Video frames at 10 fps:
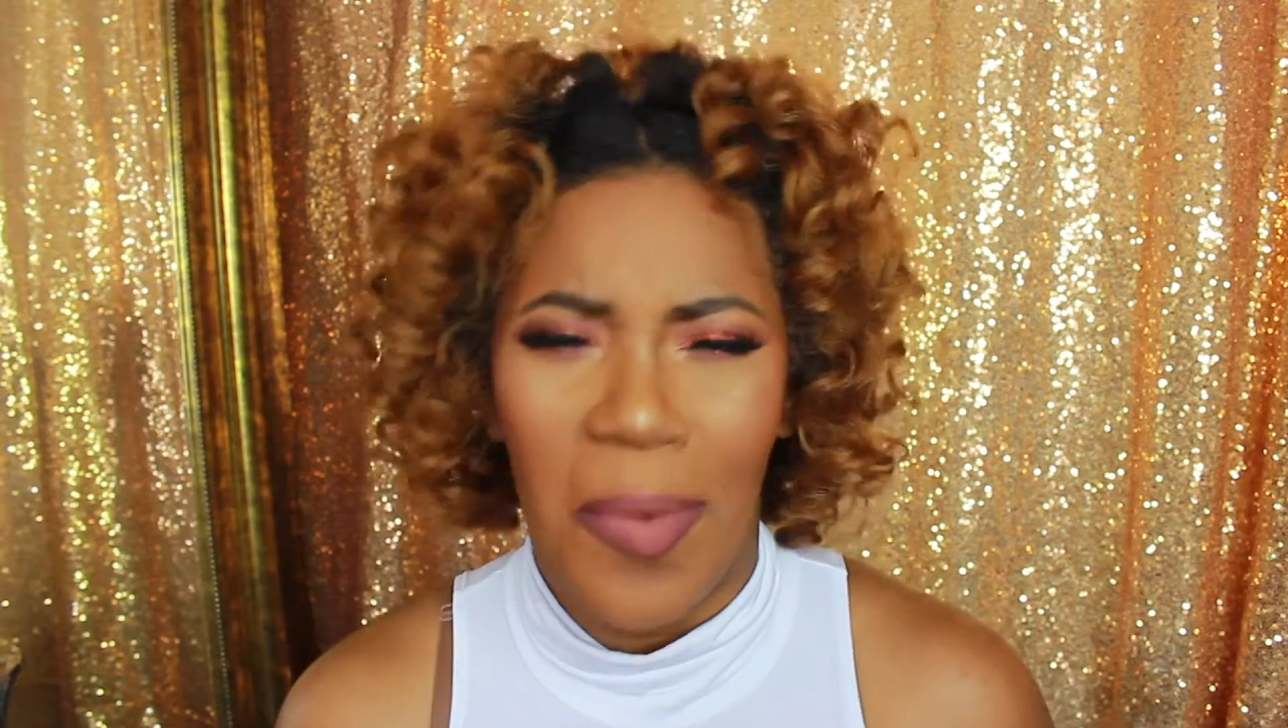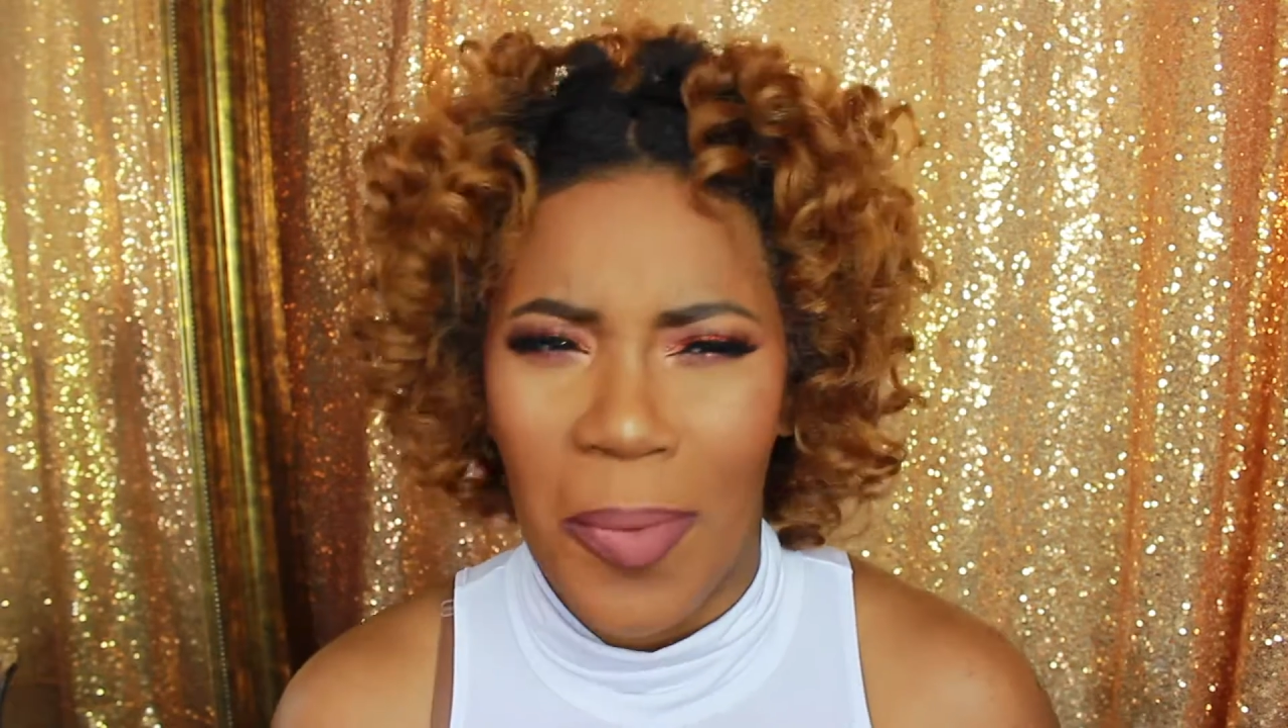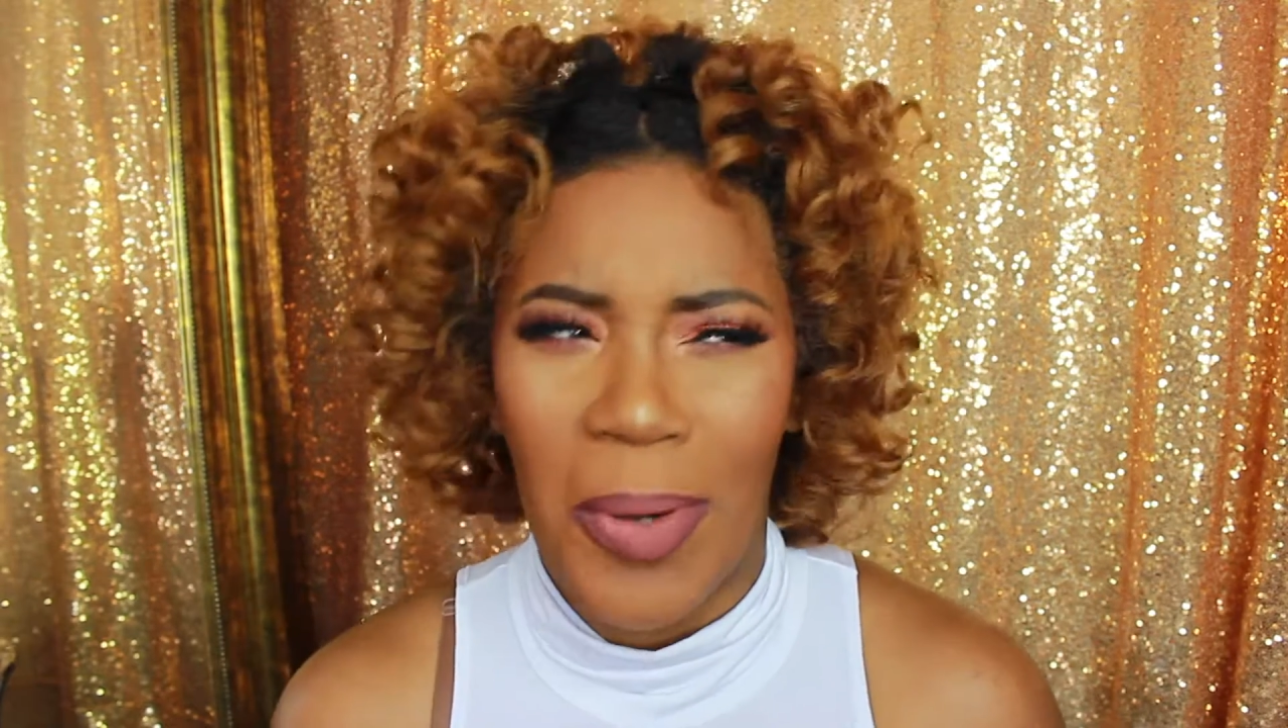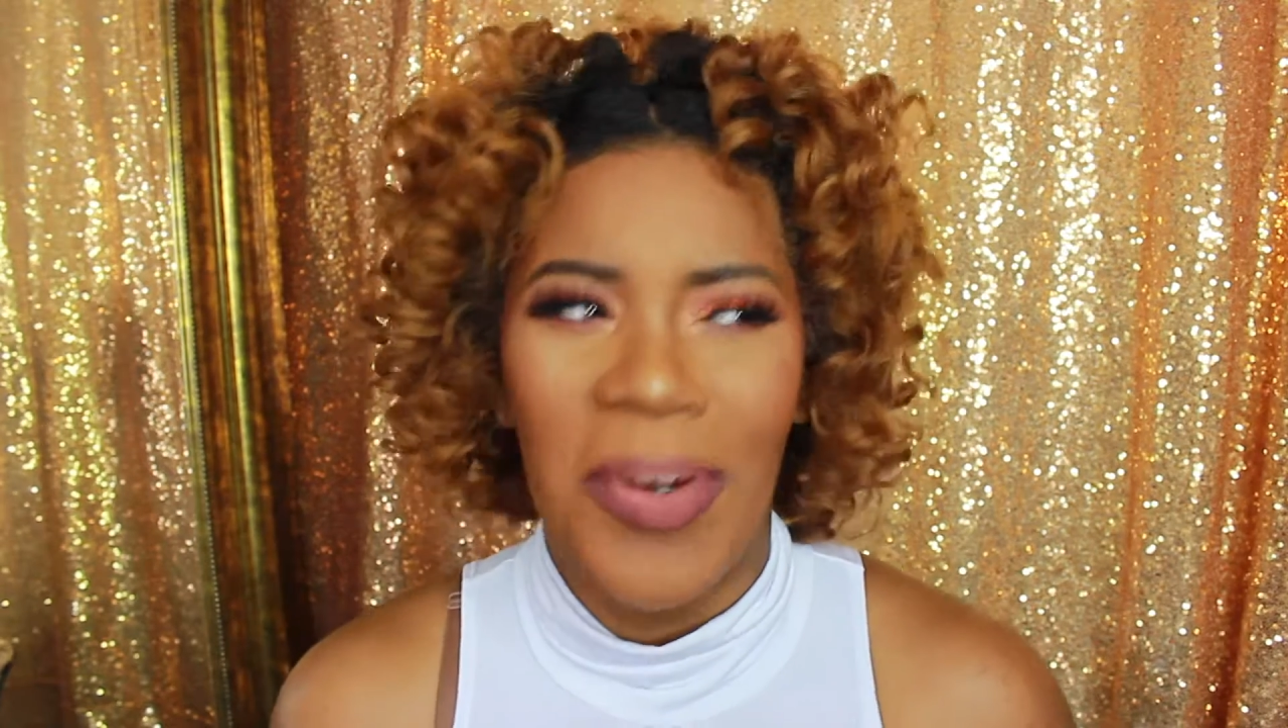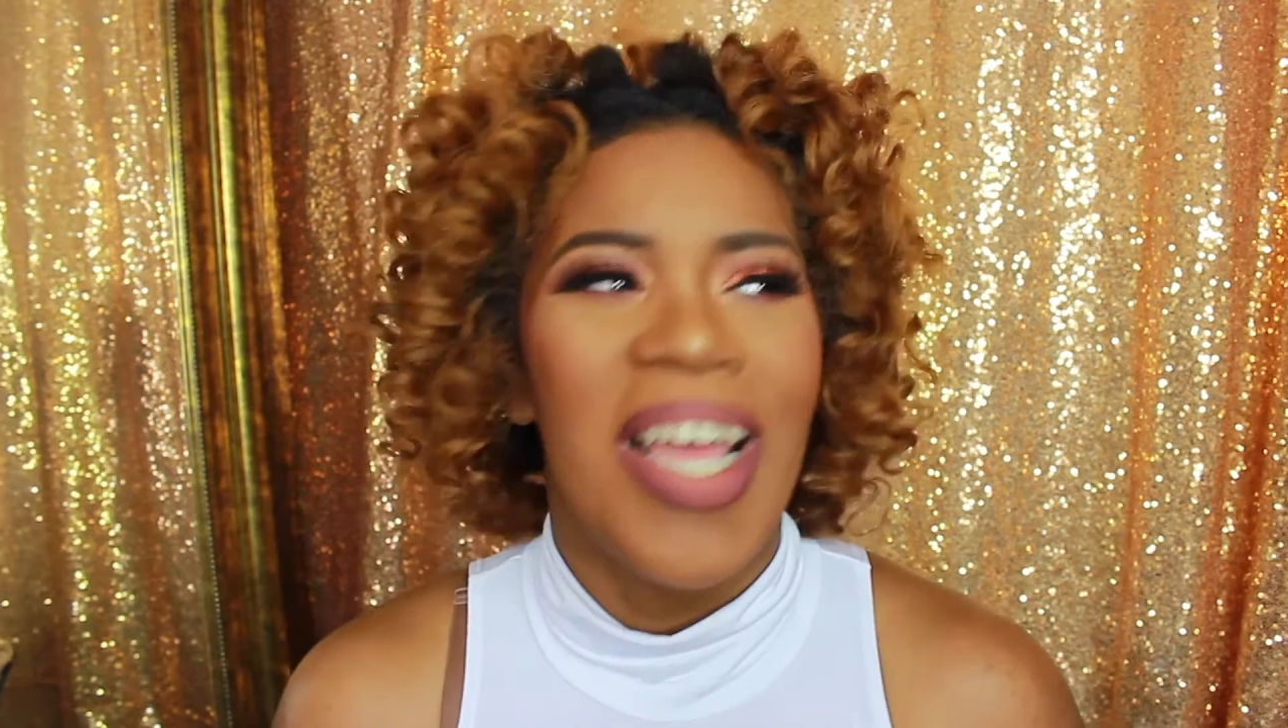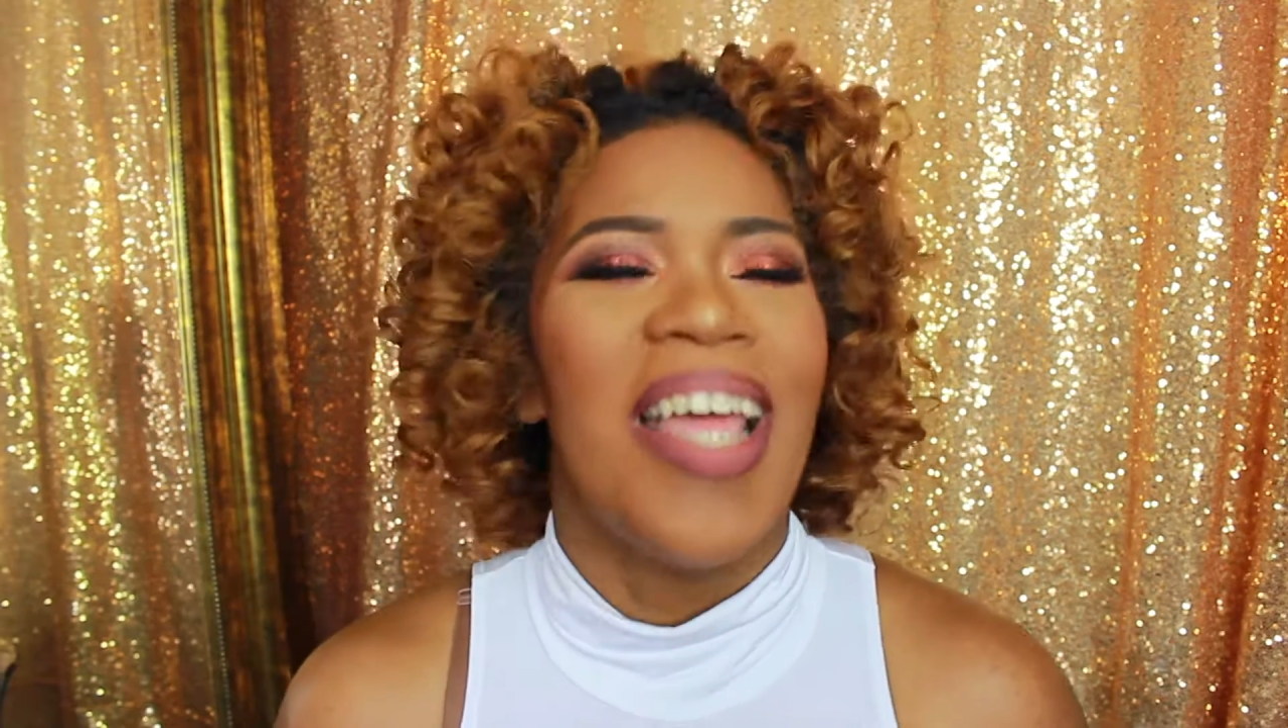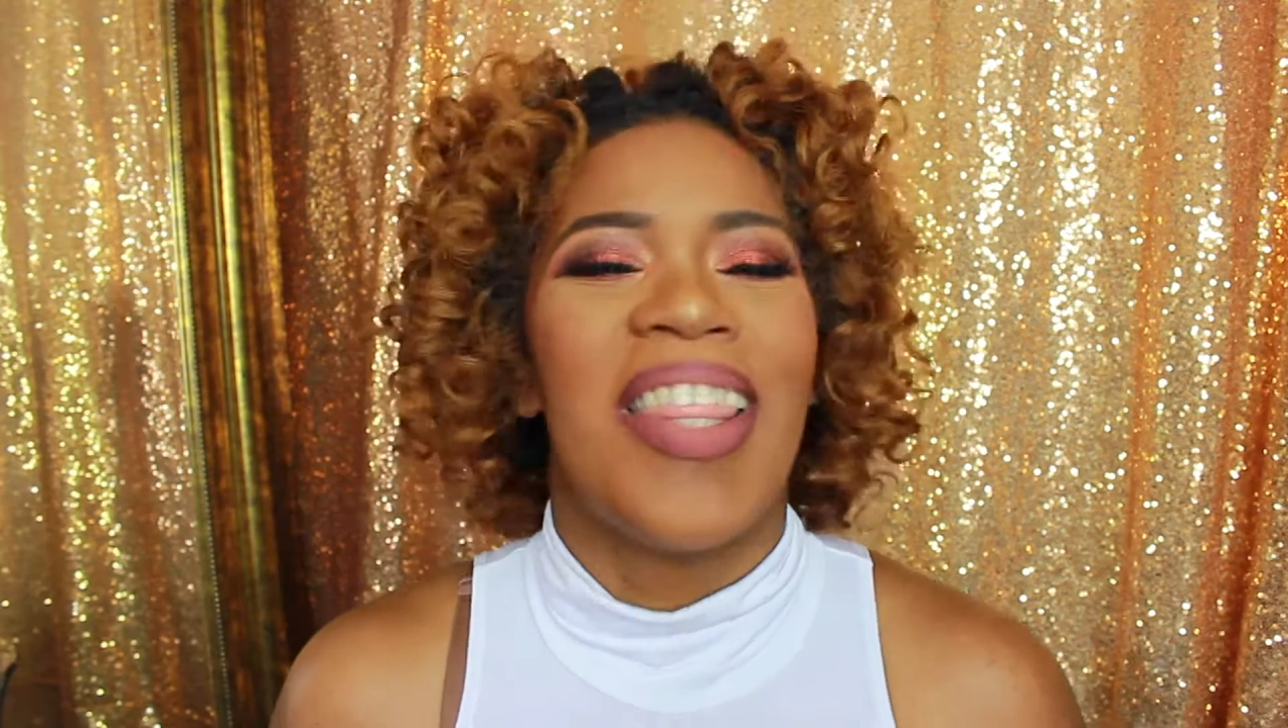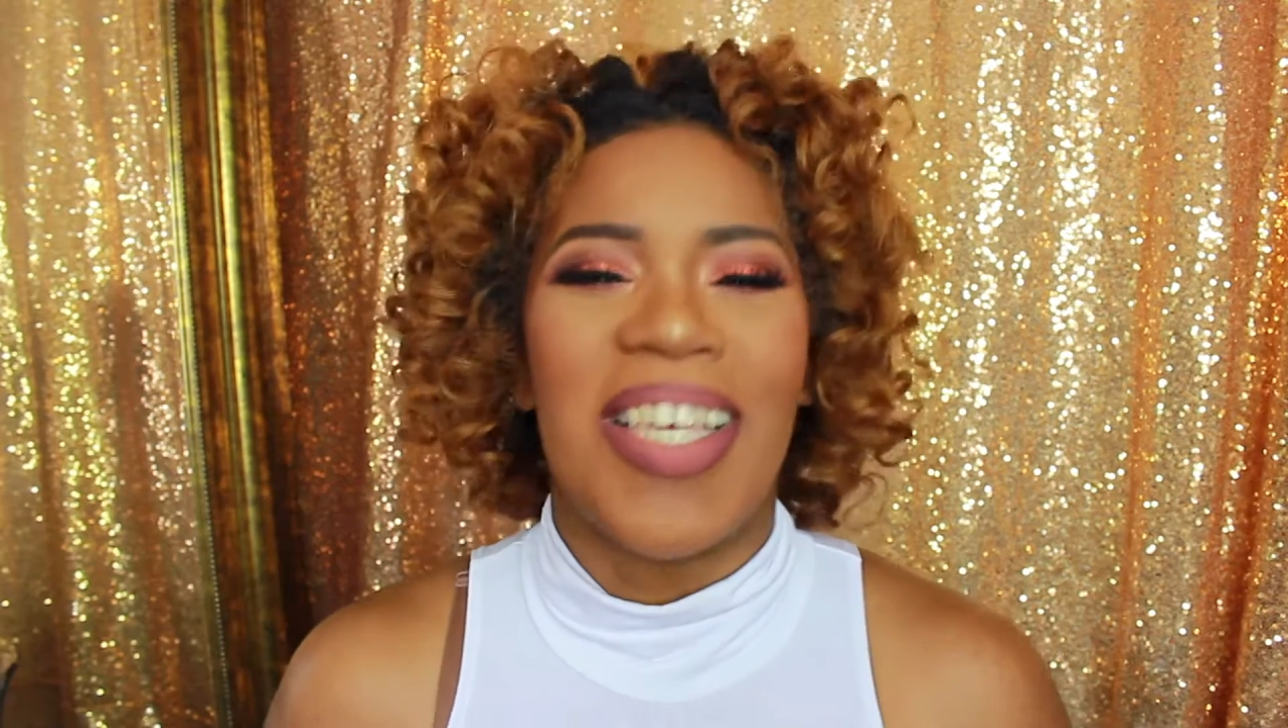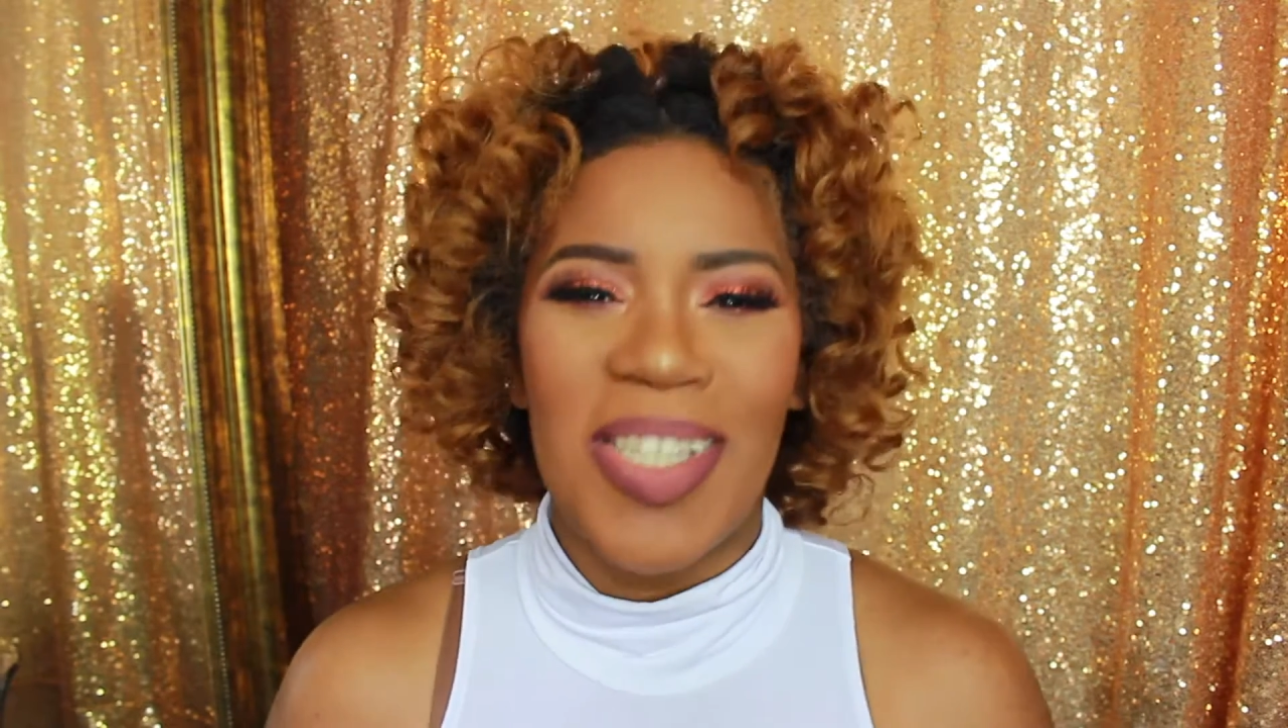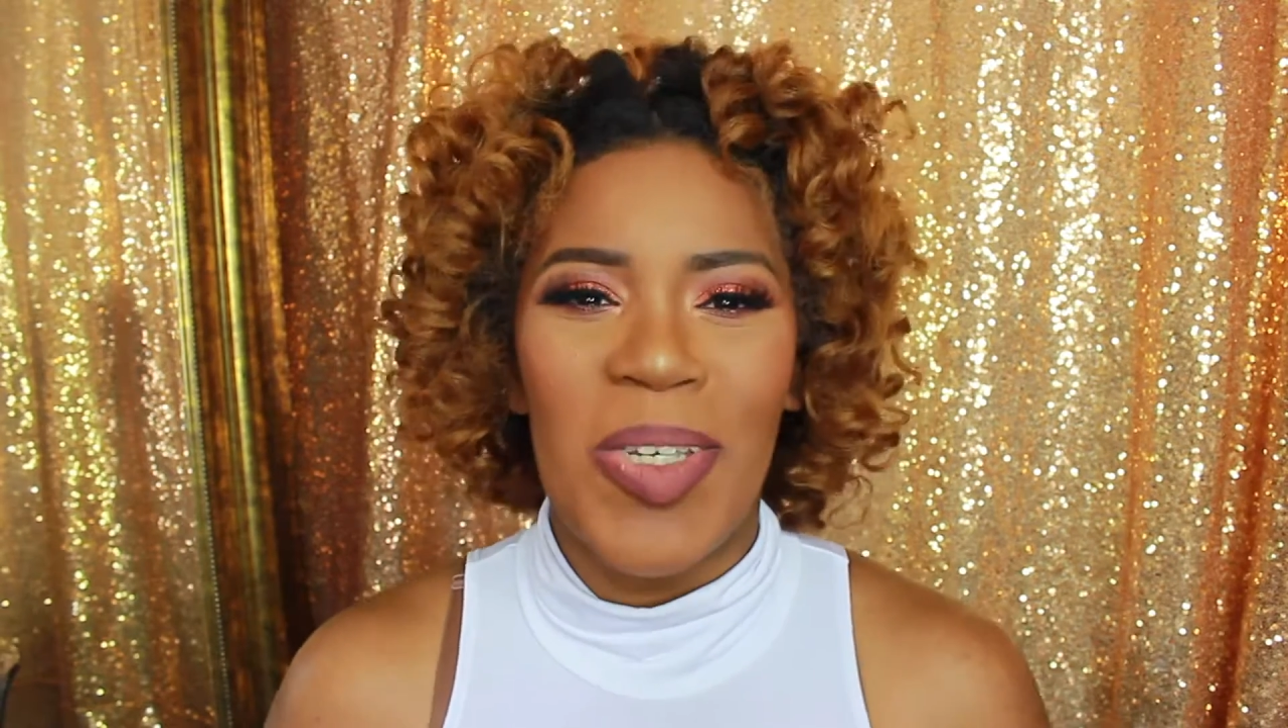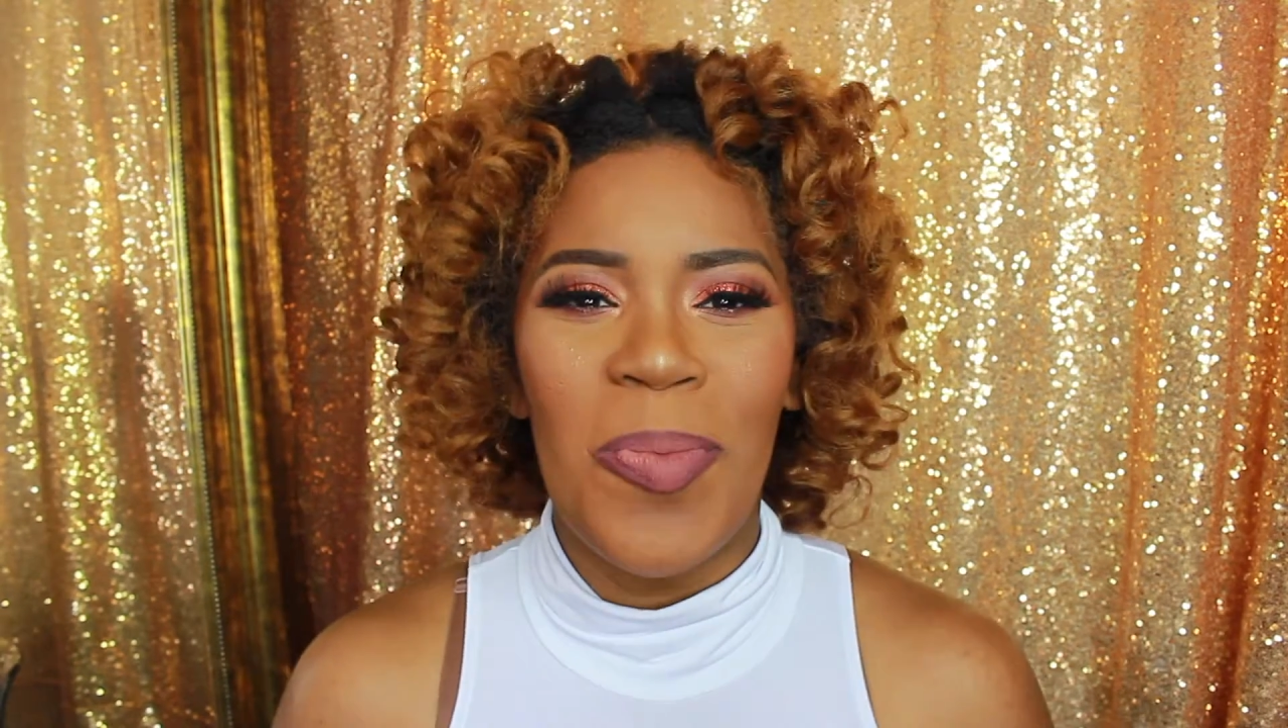Whoa, this